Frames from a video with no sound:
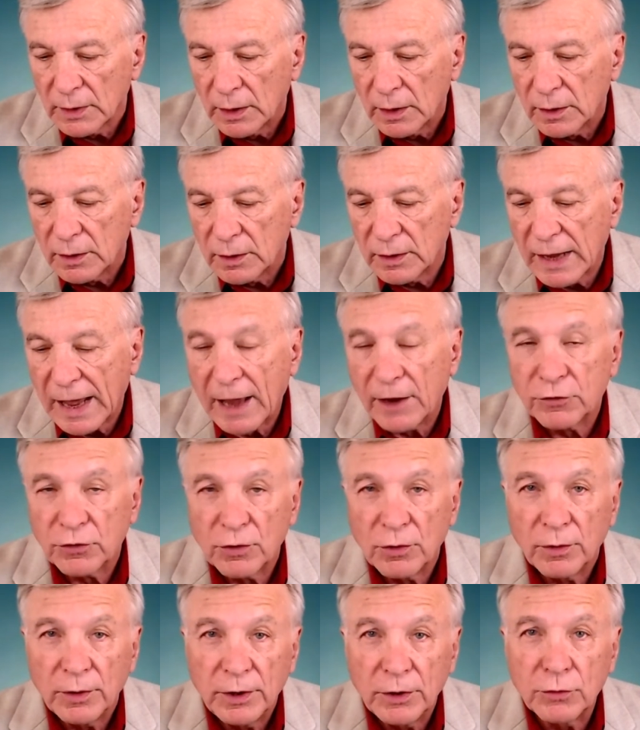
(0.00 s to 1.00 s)

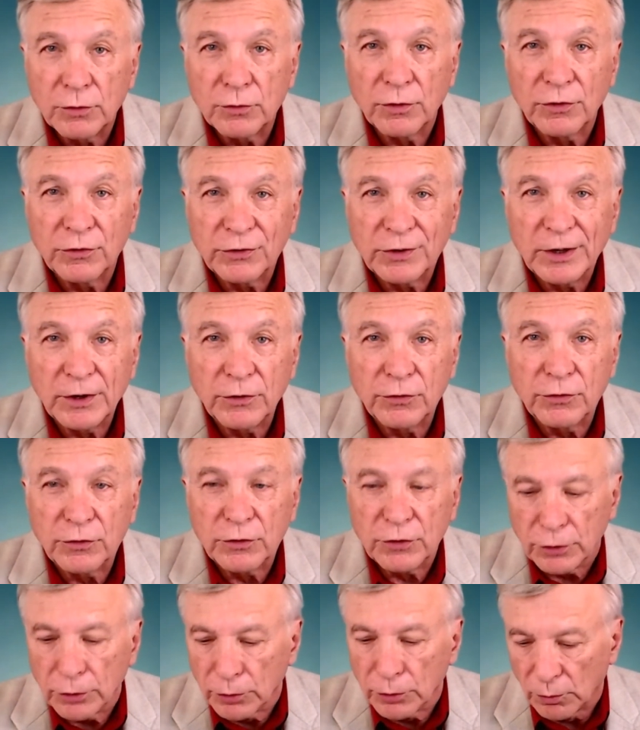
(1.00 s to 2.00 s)
National interest is
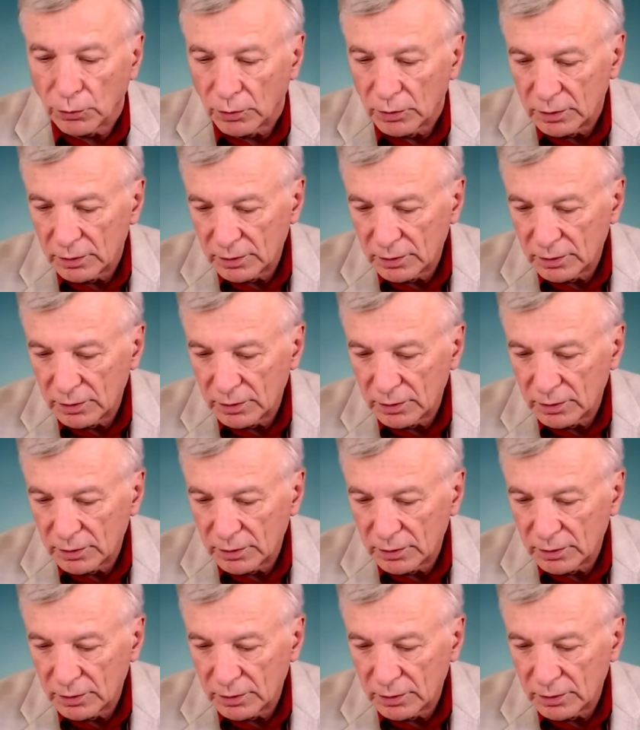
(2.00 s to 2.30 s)
too,